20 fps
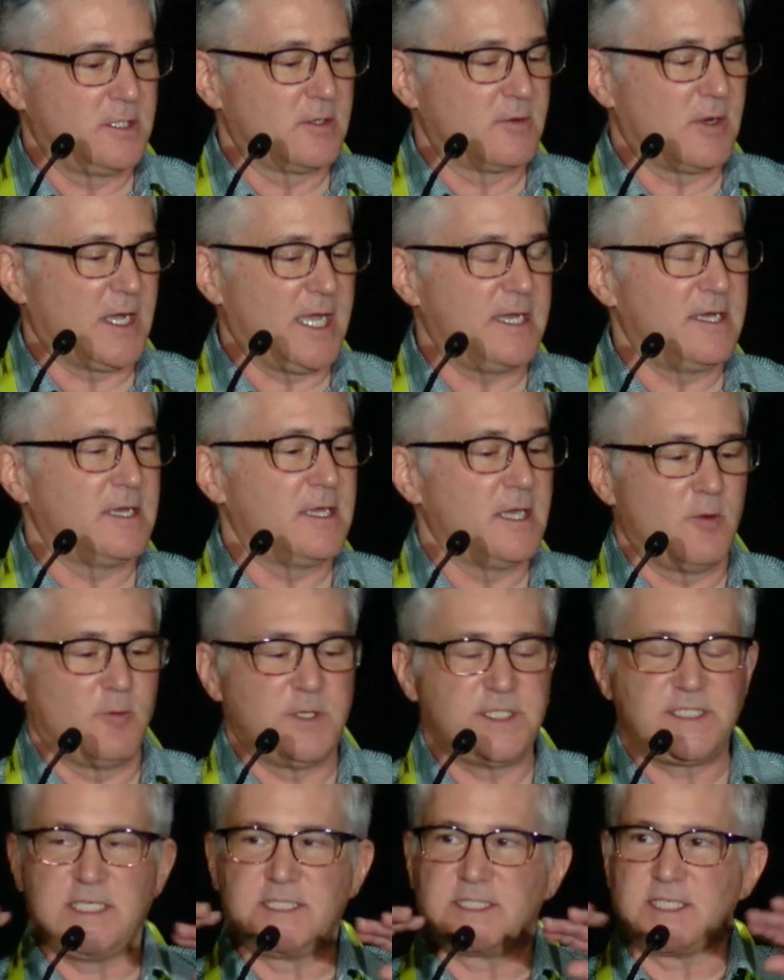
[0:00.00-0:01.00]
Right? We
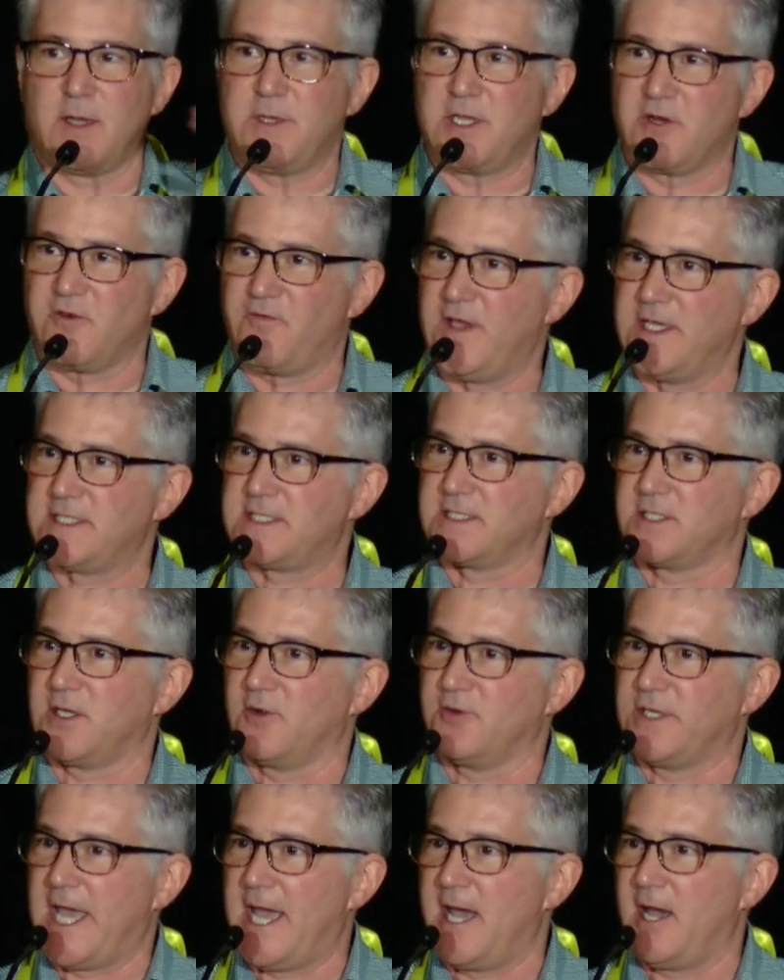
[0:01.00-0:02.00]
see some interfaces are
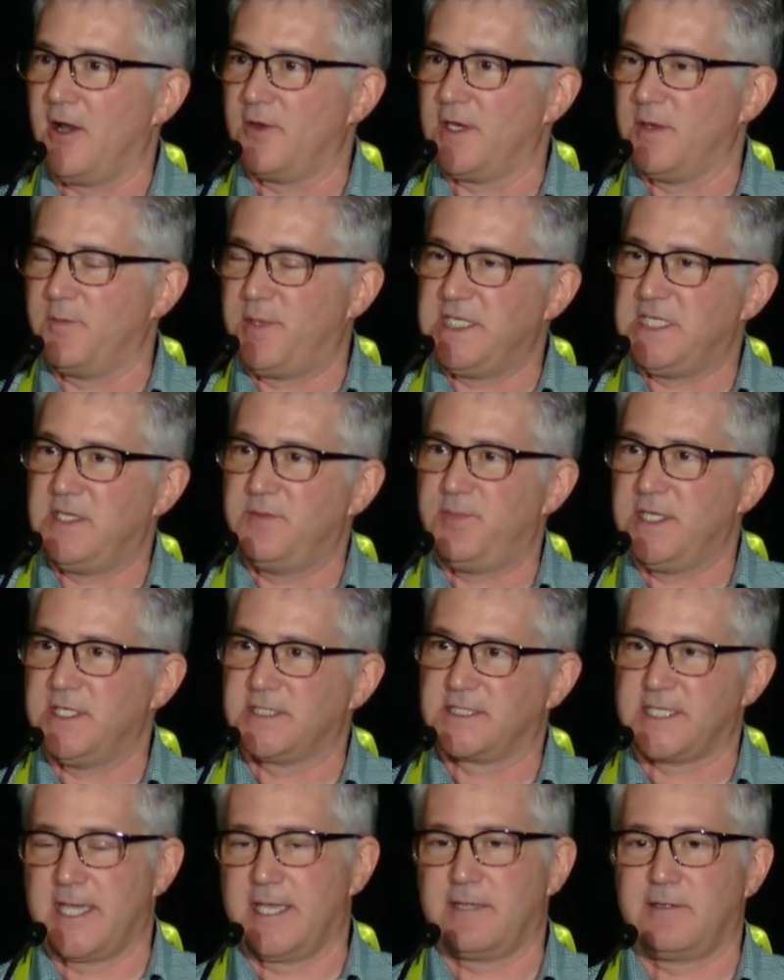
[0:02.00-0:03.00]
down and PTP
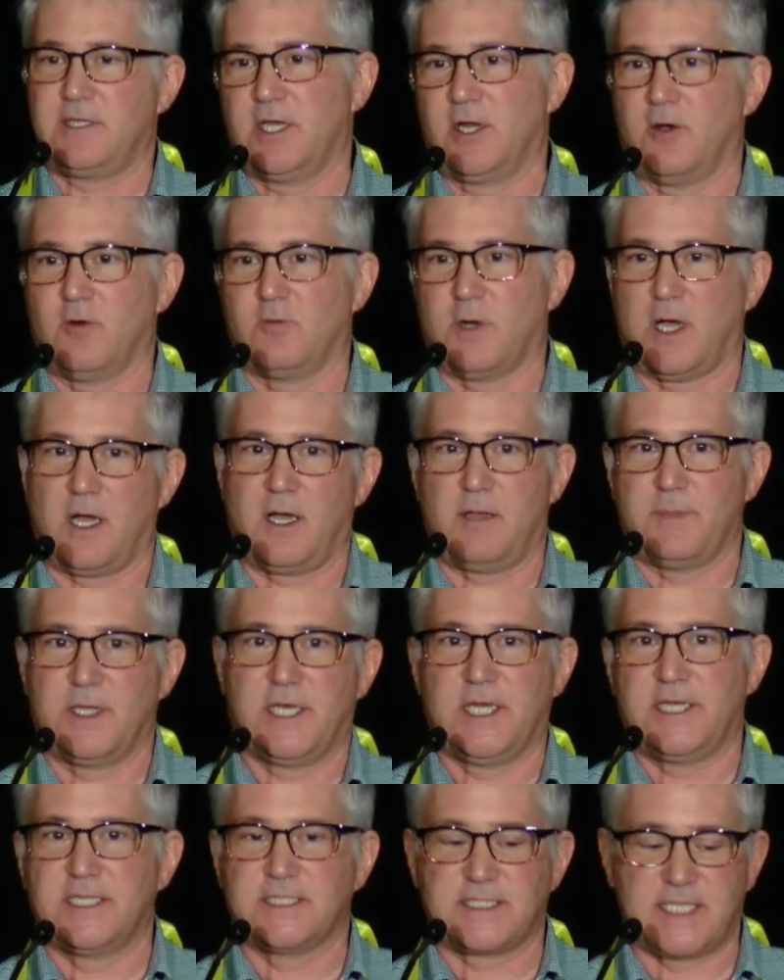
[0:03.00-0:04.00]
is saying, I'm in
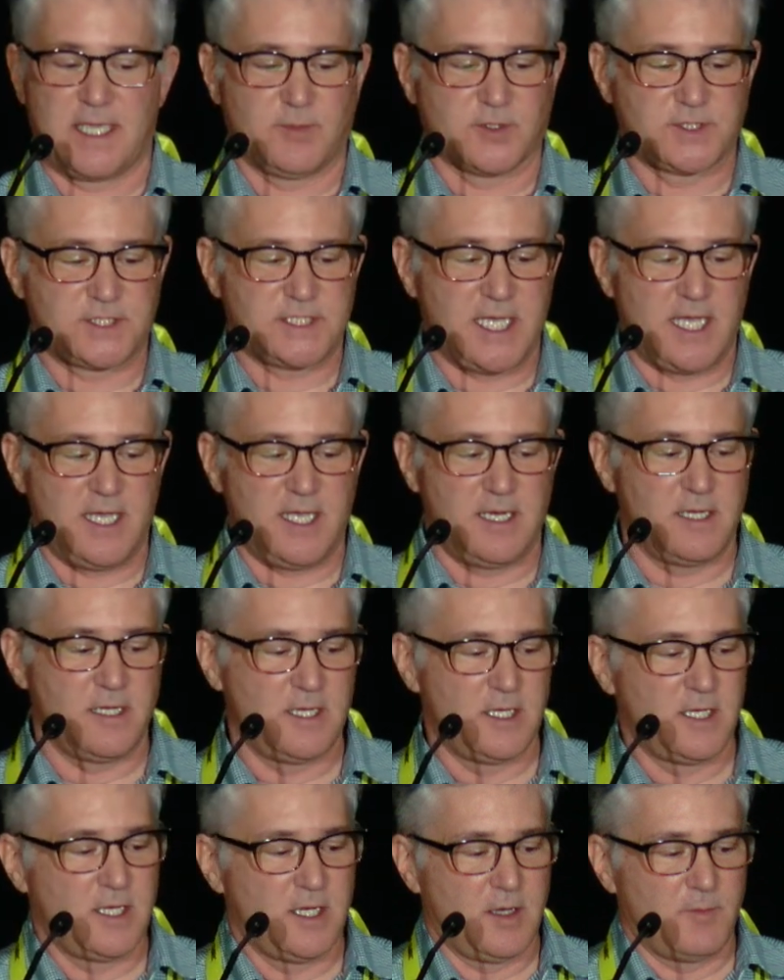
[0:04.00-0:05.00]
a disabled state.
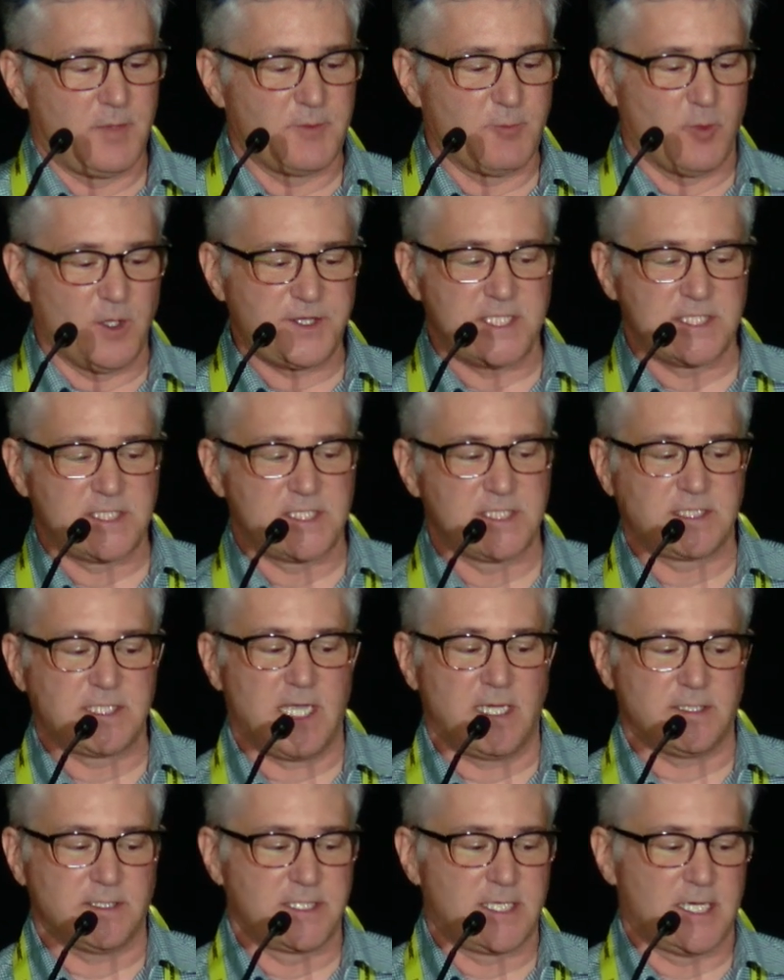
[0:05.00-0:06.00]
But what this is
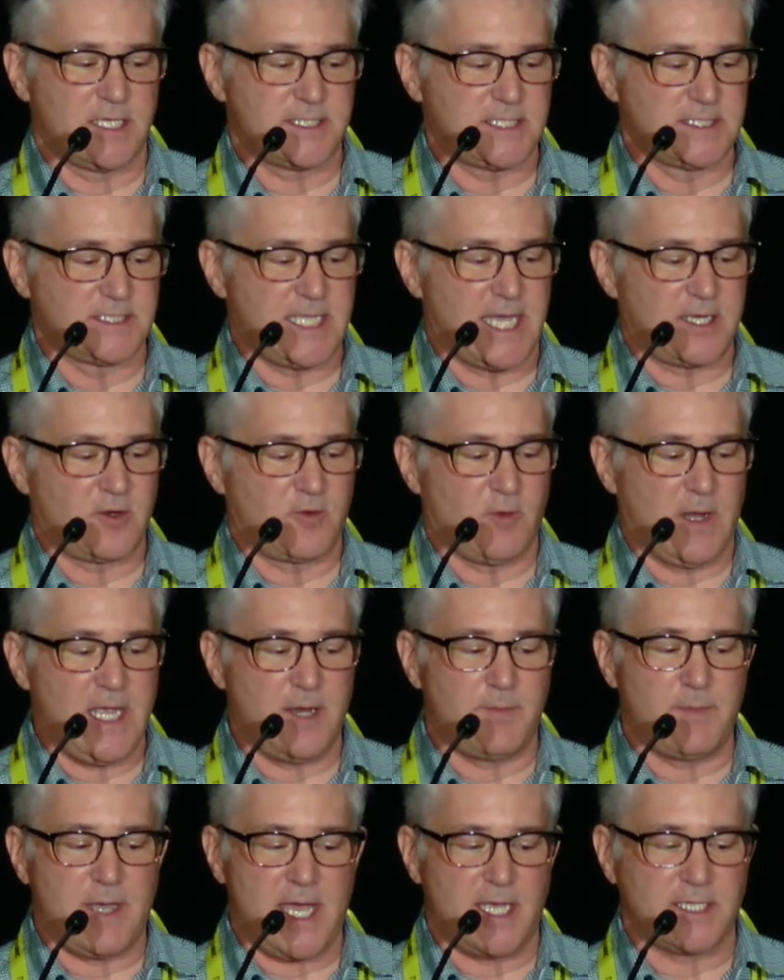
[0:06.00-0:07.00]
telling us is that
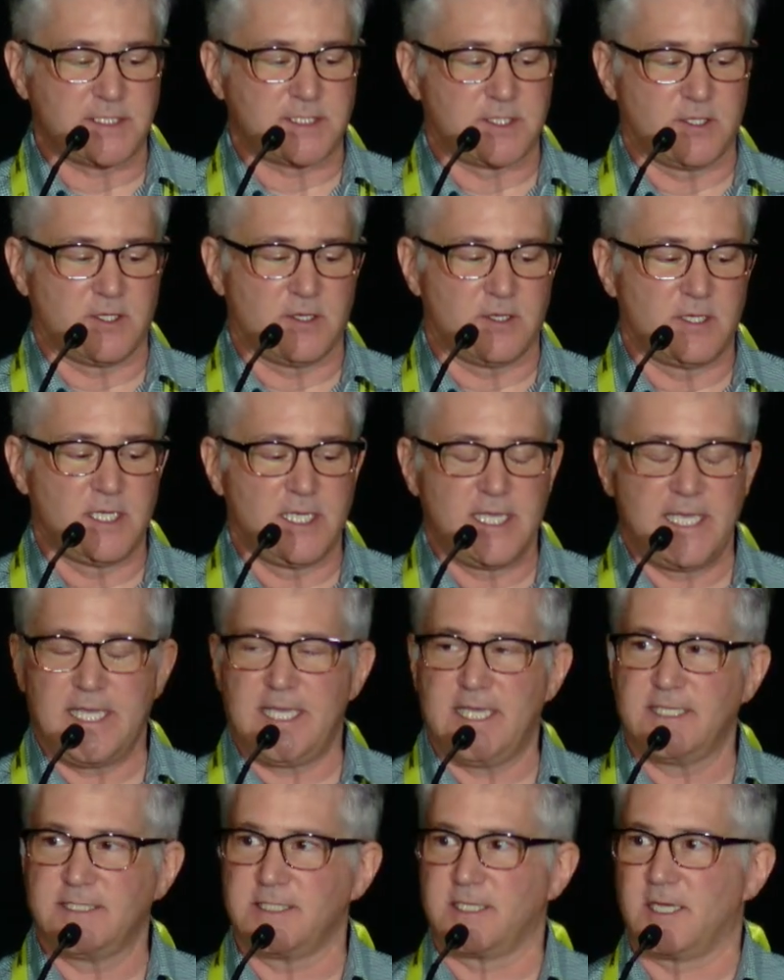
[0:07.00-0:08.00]
grandmaster
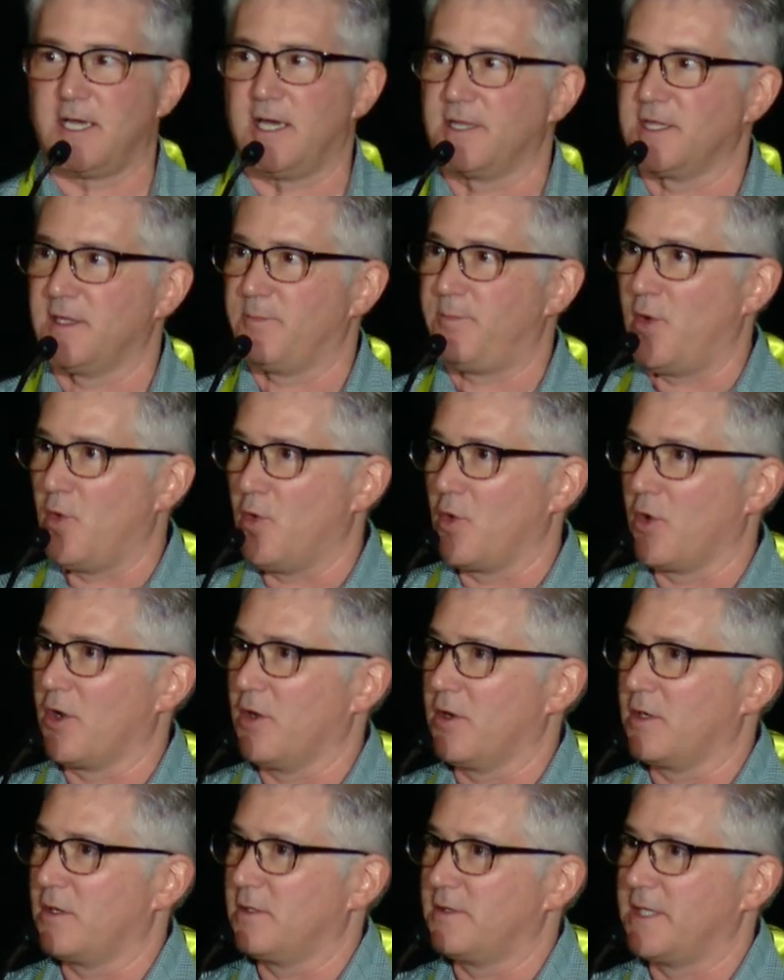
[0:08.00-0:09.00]
isn't on the
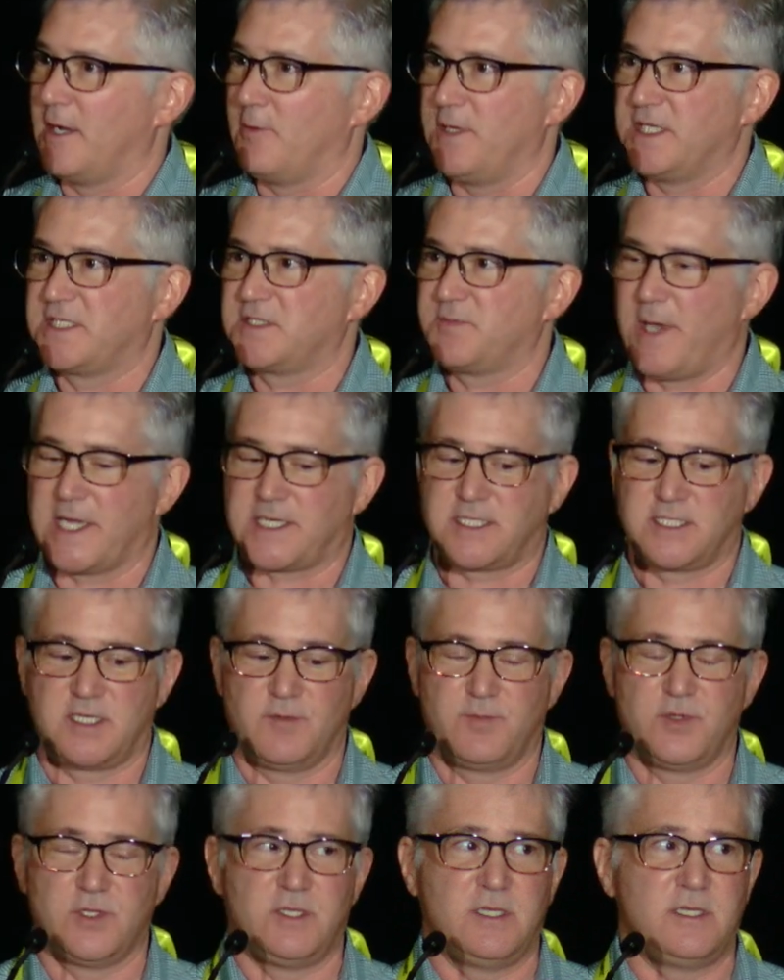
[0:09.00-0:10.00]
port that we expect it to
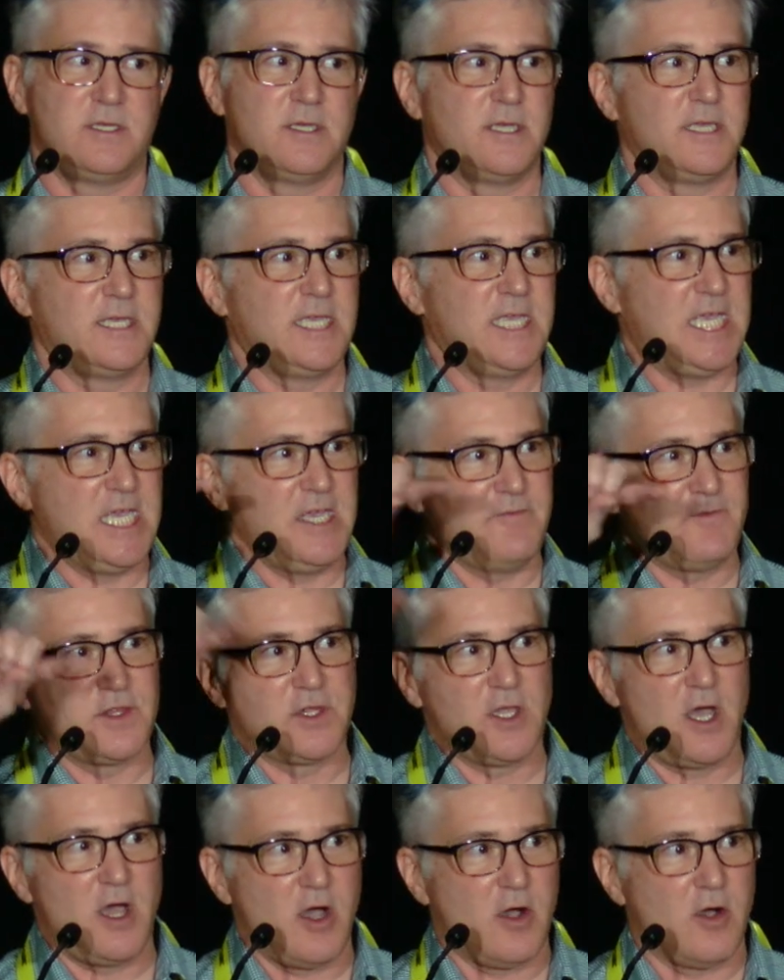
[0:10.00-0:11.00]
be, even
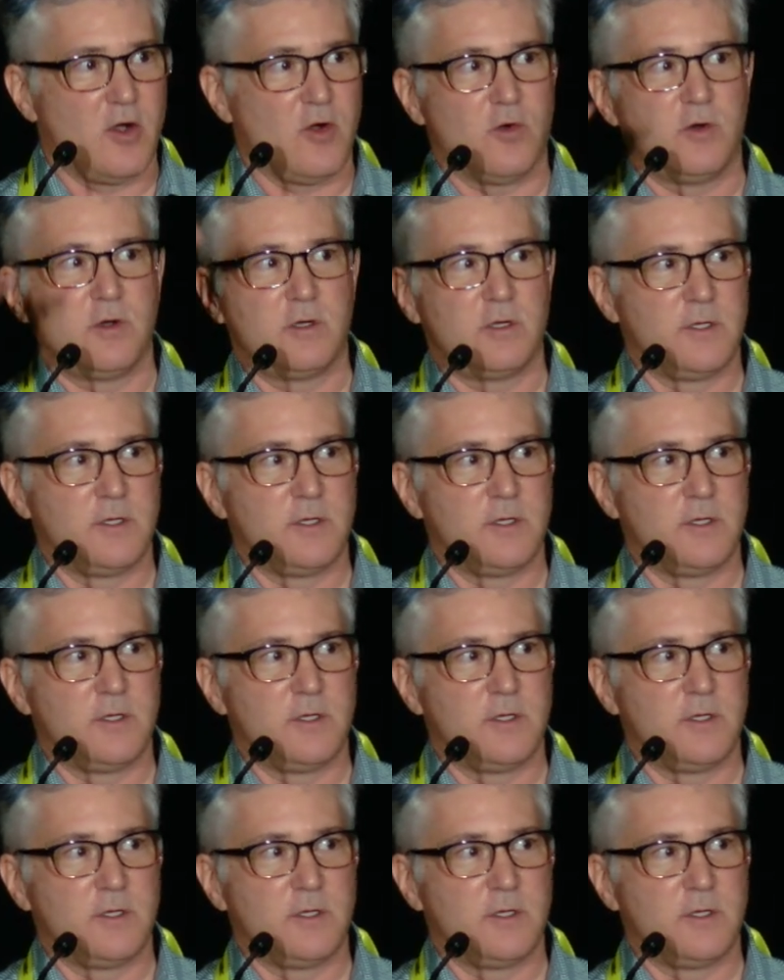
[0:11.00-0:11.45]
though